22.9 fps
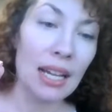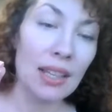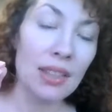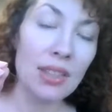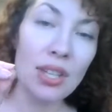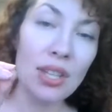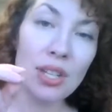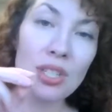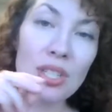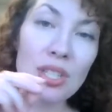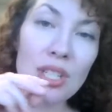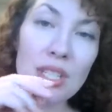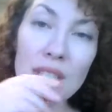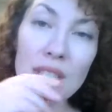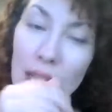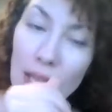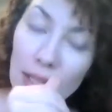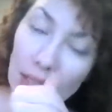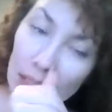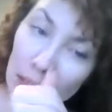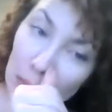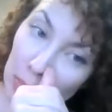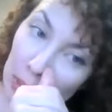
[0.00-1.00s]
There's just
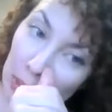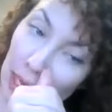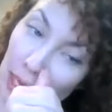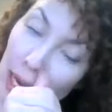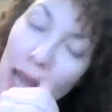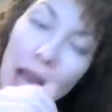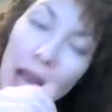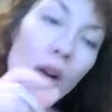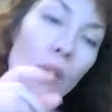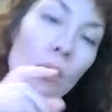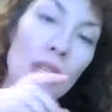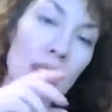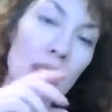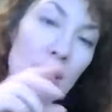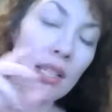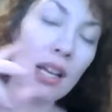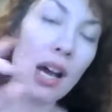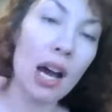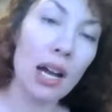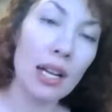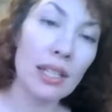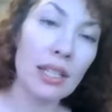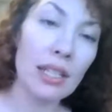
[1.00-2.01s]
nothing but how it's
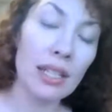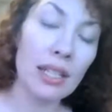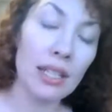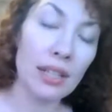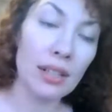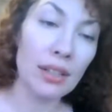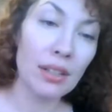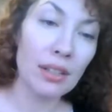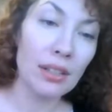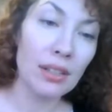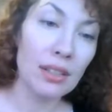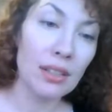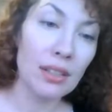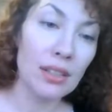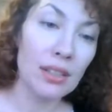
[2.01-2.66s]
not here.